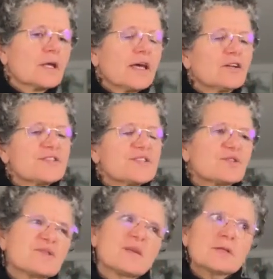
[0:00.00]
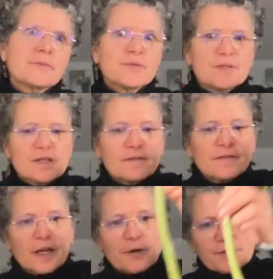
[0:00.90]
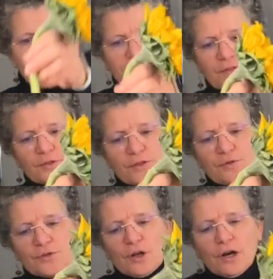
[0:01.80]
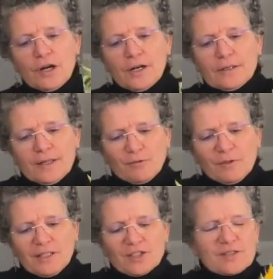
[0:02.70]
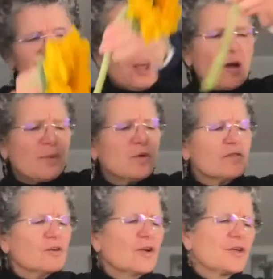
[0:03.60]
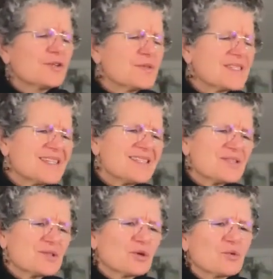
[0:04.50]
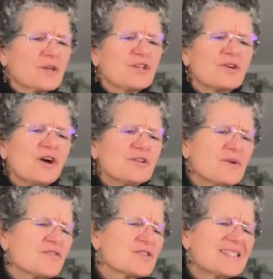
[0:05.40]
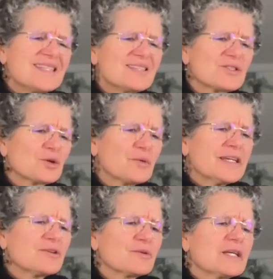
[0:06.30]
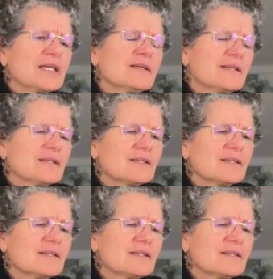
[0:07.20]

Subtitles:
And also sometimes with sunflowers, if they're too tall, they really just flop over, and all you see is all you ever see is the greenery,